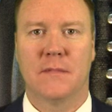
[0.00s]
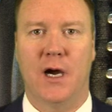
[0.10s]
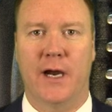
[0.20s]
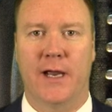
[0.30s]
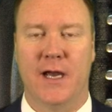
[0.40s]

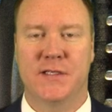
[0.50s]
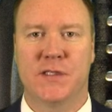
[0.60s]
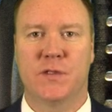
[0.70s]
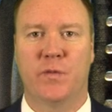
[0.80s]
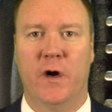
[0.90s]
Hi guys,
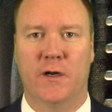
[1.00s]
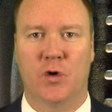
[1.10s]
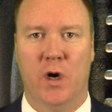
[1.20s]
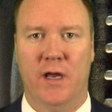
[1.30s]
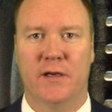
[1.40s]
this is Vernon
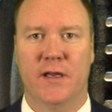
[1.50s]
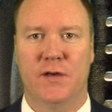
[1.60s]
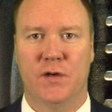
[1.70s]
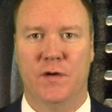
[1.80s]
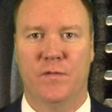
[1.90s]
Croy. I'll get
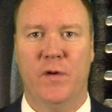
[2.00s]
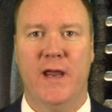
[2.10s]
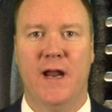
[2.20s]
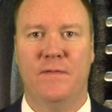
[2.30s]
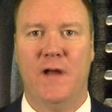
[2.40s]
to your free
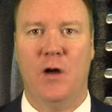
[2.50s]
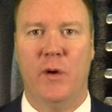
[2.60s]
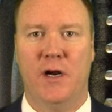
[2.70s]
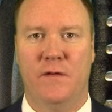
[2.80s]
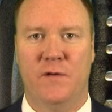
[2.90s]
NFL
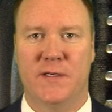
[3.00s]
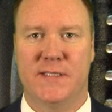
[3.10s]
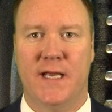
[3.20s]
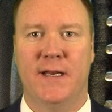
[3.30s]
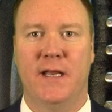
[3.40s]
winner for
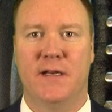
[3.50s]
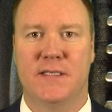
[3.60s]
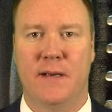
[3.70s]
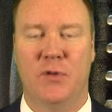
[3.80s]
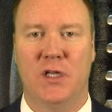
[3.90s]
Sunday,
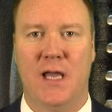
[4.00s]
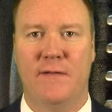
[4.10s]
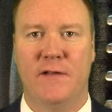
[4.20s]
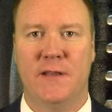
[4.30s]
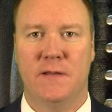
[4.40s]
December
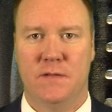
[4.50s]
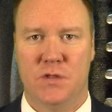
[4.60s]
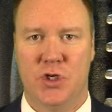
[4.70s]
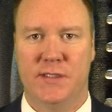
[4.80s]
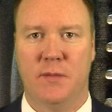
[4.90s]
11th in
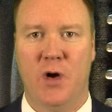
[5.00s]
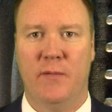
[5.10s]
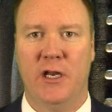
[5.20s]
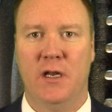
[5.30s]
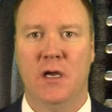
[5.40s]
just a
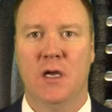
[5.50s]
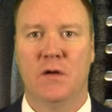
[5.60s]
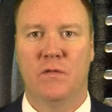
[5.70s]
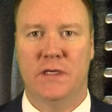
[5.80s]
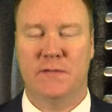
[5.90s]
moment.
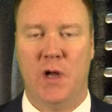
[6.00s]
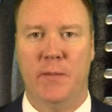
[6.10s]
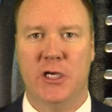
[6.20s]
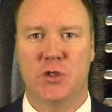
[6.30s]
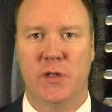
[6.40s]
First of all,
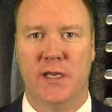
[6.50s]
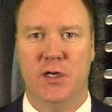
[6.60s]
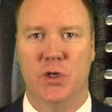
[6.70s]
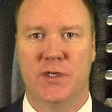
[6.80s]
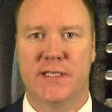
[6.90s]
make sure that you
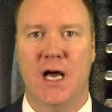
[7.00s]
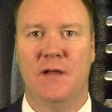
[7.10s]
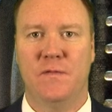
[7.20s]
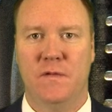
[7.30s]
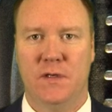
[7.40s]
do
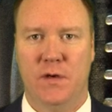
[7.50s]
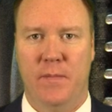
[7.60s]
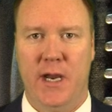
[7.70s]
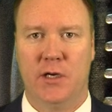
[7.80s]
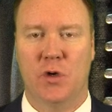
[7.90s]
yourself and your
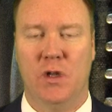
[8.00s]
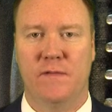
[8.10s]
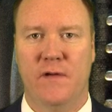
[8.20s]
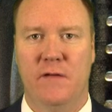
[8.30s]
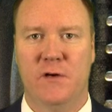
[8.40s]
bankroll a
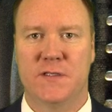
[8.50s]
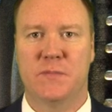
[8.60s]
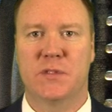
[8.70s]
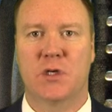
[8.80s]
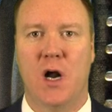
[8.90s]
favor.
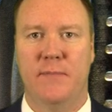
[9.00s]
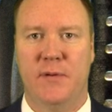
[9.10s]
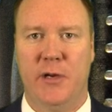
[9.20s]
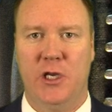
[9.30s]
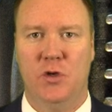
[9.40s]
Subscribe to
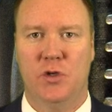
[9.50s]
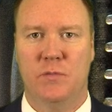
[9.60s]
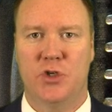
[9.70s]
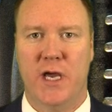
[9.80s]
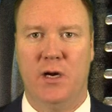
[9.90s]
my
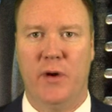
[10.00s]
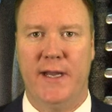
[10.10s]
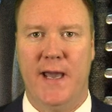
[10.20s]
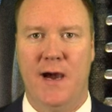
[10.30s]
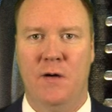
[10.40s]
YouTube channel right
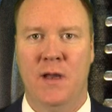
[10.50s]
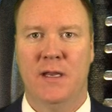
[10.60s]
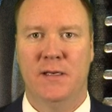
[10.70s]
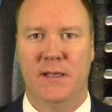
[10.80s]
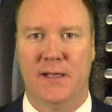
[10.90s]
now.
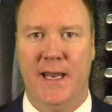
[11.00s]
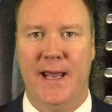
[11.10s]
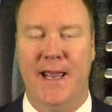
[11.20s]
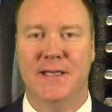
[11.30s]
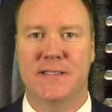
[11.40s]
You'll get
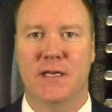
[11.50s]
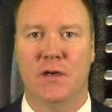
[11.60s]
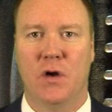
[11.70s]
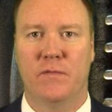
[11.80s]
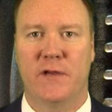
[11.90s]
an instant
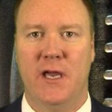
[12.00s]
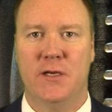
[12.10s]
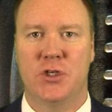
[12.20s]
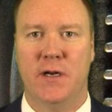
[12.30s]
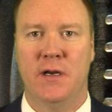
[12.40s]

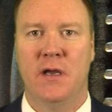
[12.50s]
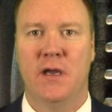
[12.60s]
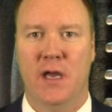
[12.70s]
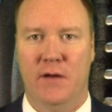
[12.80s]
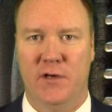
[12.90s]
notification
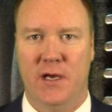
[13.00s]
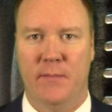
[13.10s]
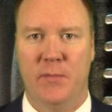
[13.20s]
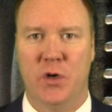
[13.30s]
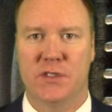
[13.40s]
every time
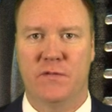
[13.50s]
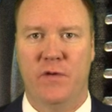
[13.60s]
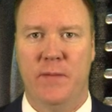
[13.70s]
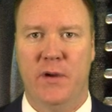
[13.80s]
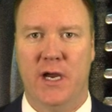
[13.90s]
I post a
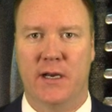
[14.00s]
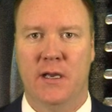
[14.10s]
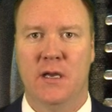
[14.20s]
free pick.